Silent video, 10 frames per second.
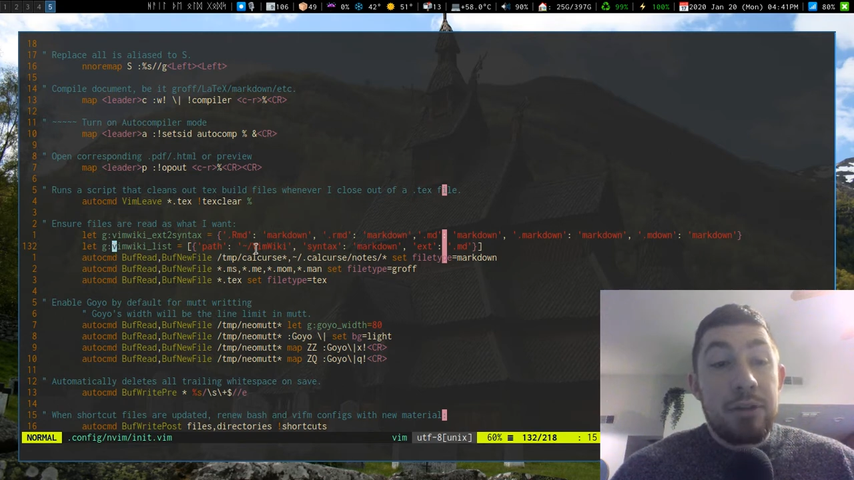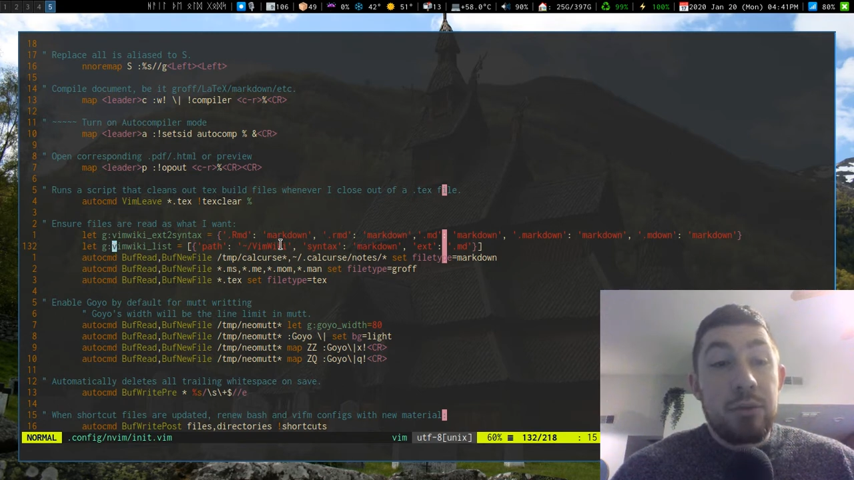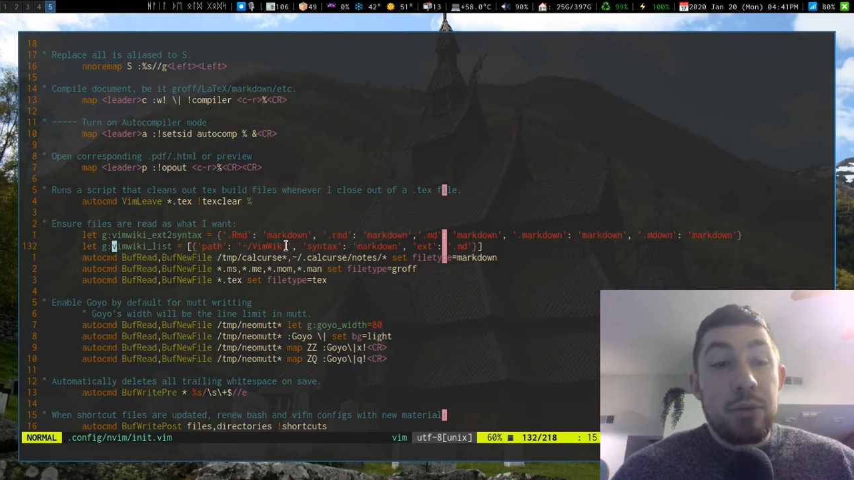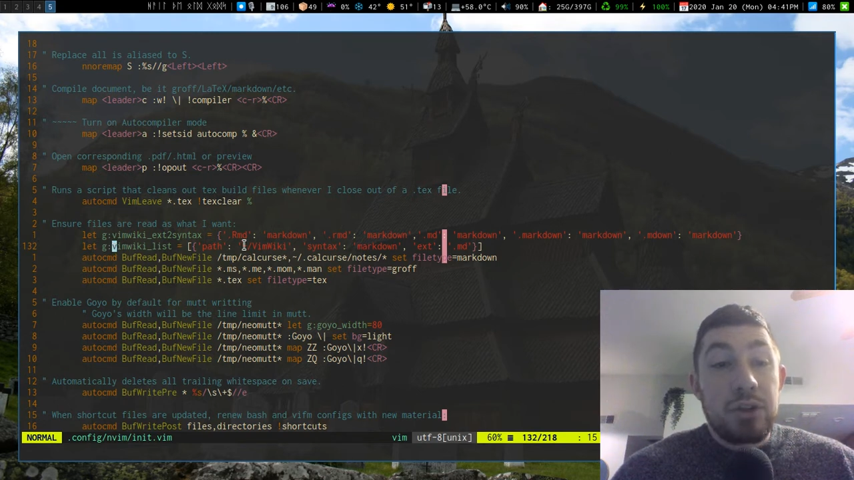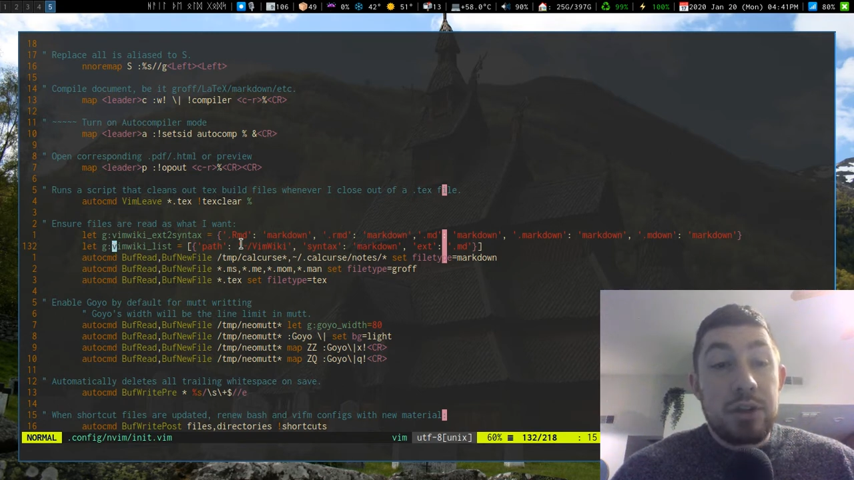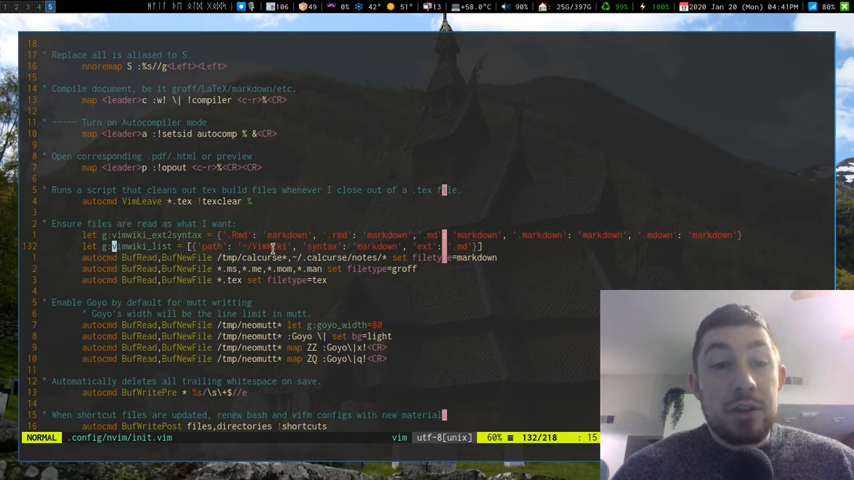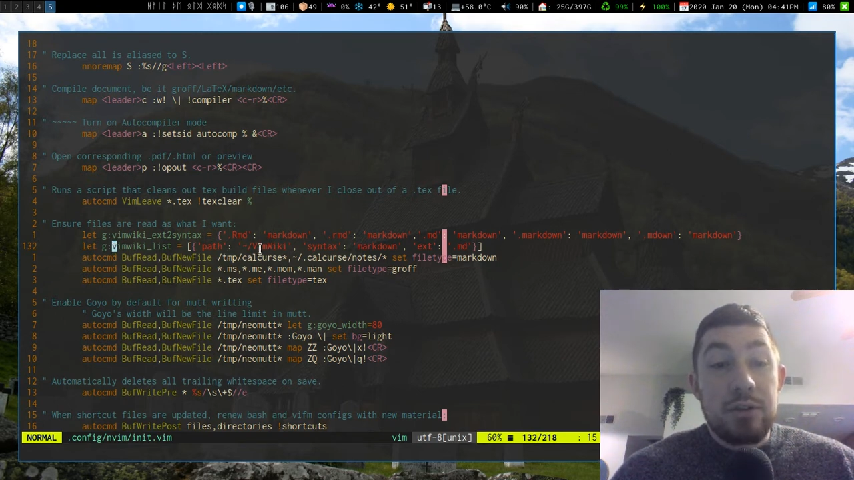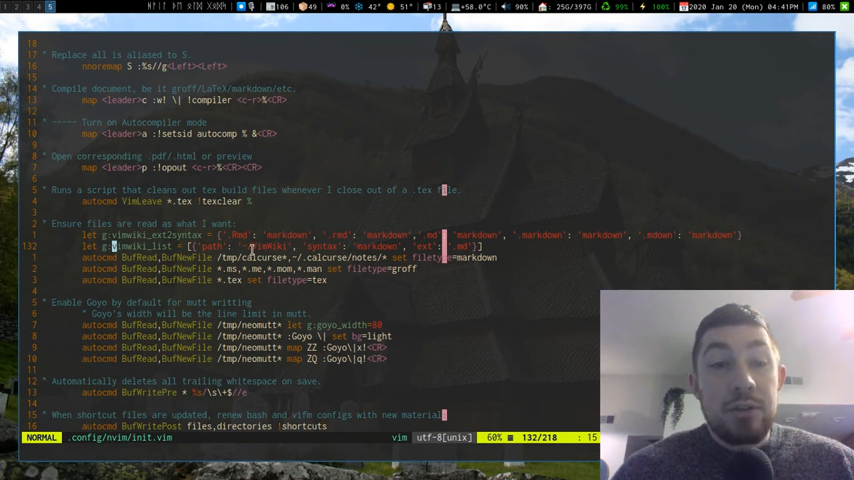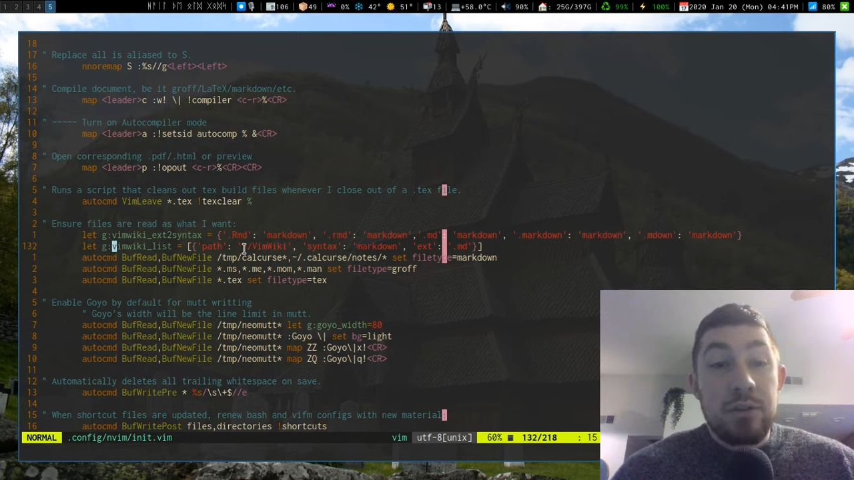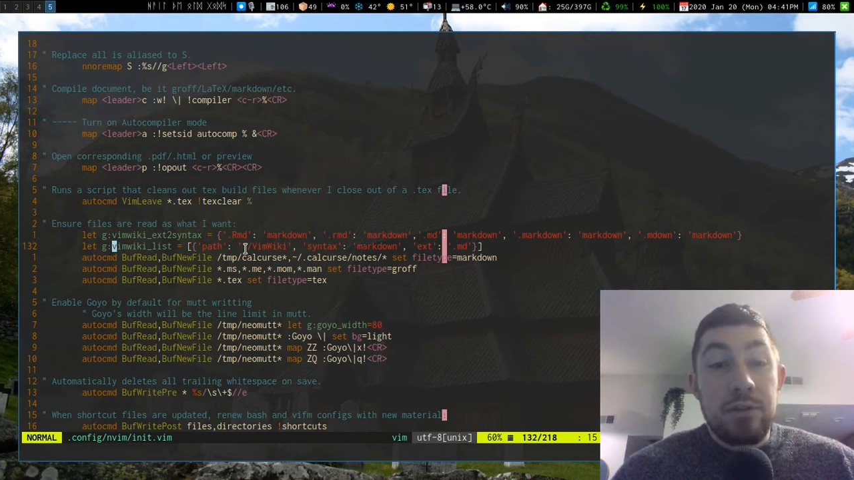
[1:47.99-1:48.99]
which is
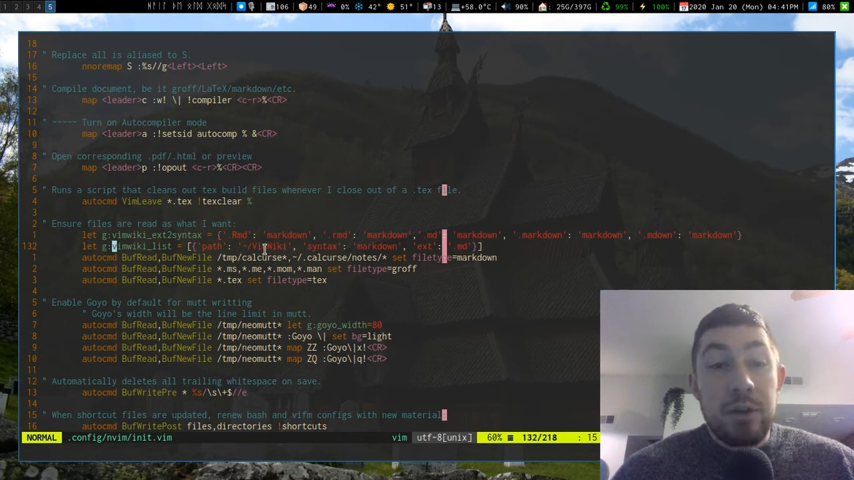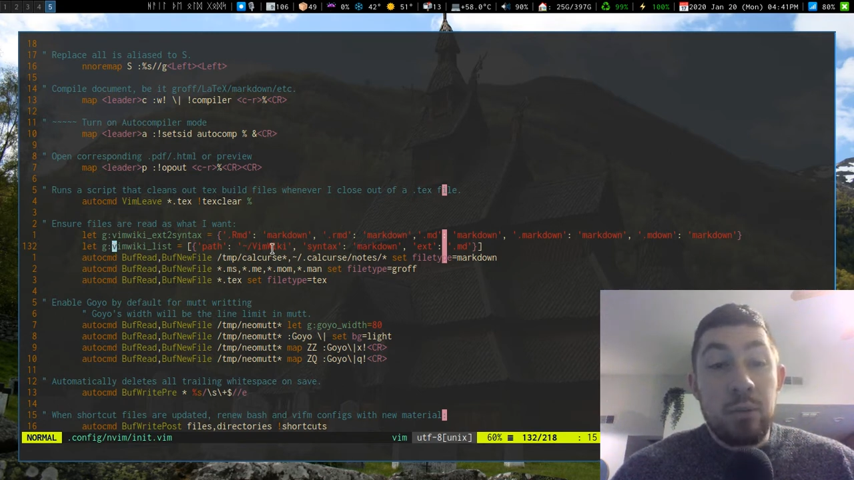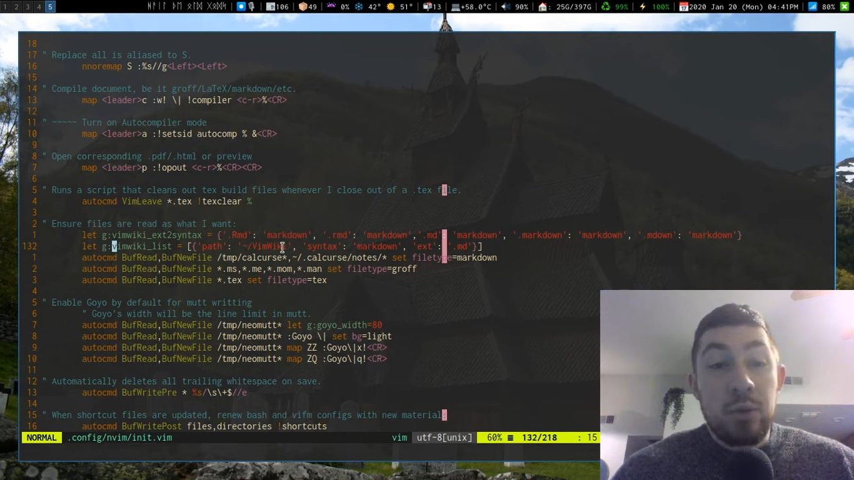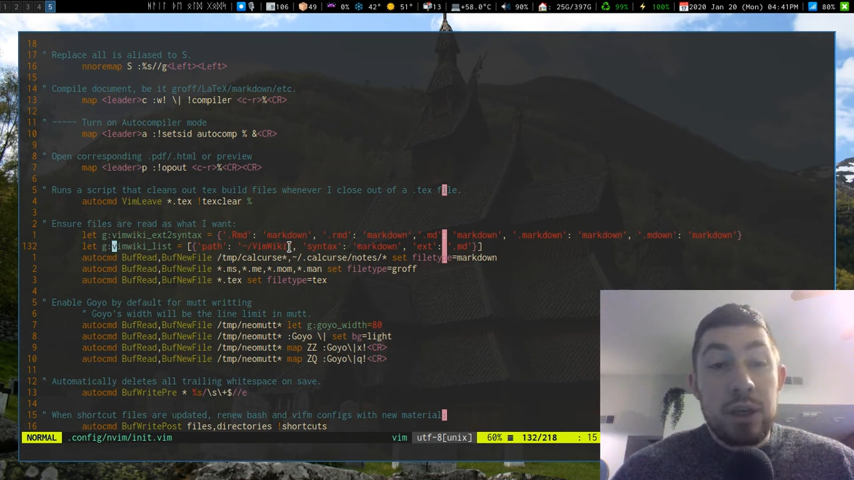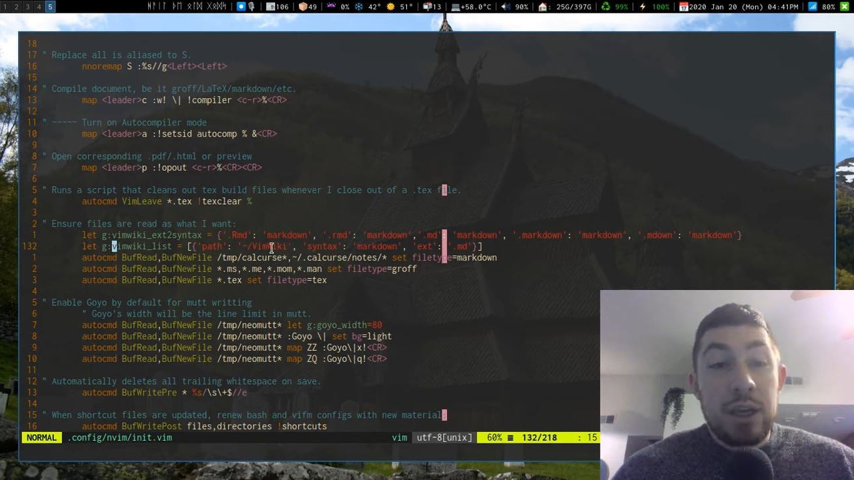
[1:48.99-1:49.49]
vimwiki,